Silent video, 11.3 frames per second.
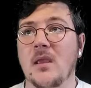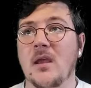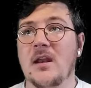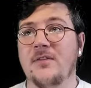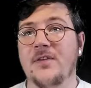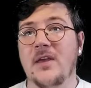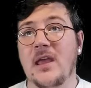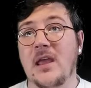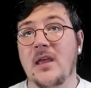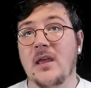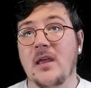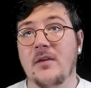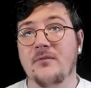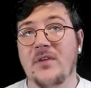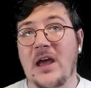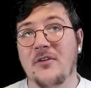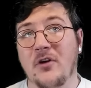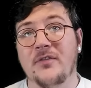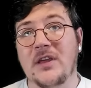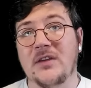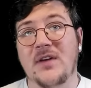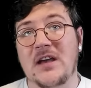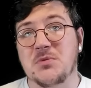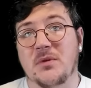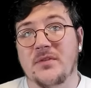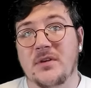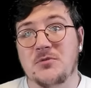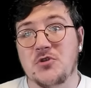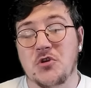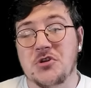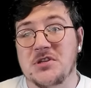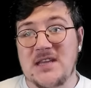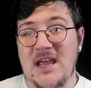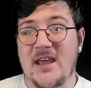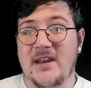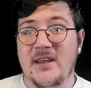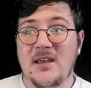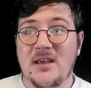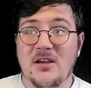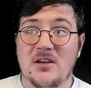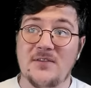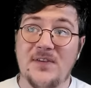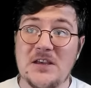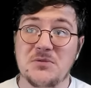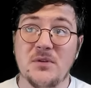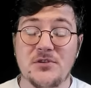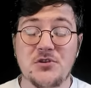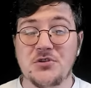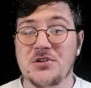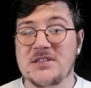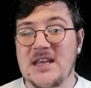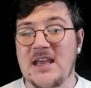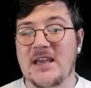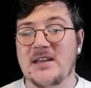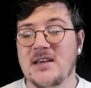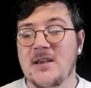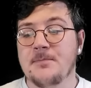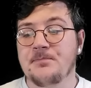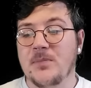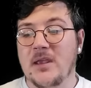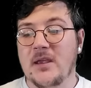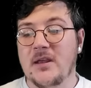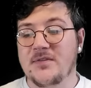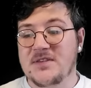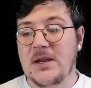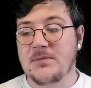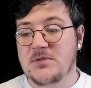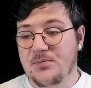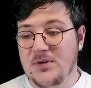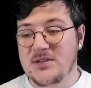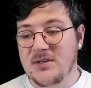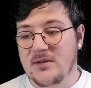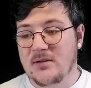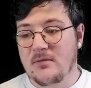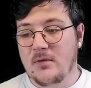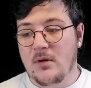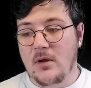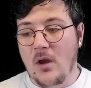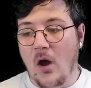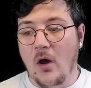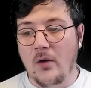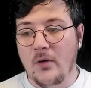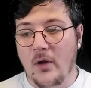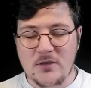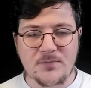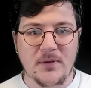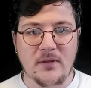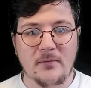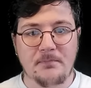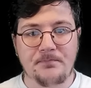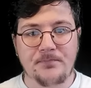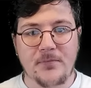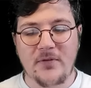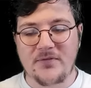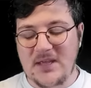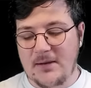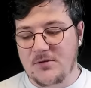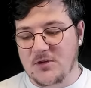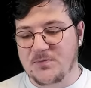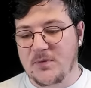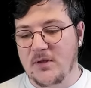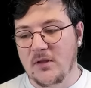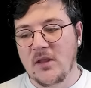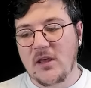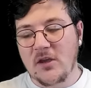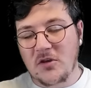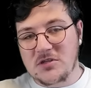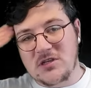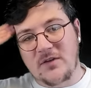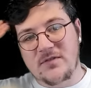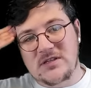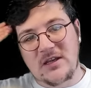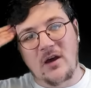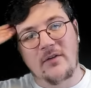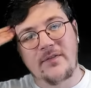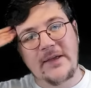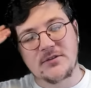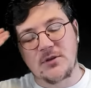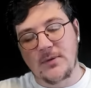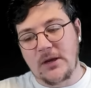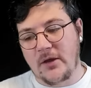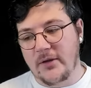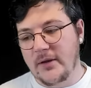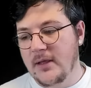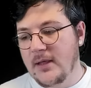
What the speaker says: And if it, I don't think that's what the judges said. Because if that's what the judges said, it'd have sent him to prison, not hospital. We've sent him to hospital because he's obviously got things going on.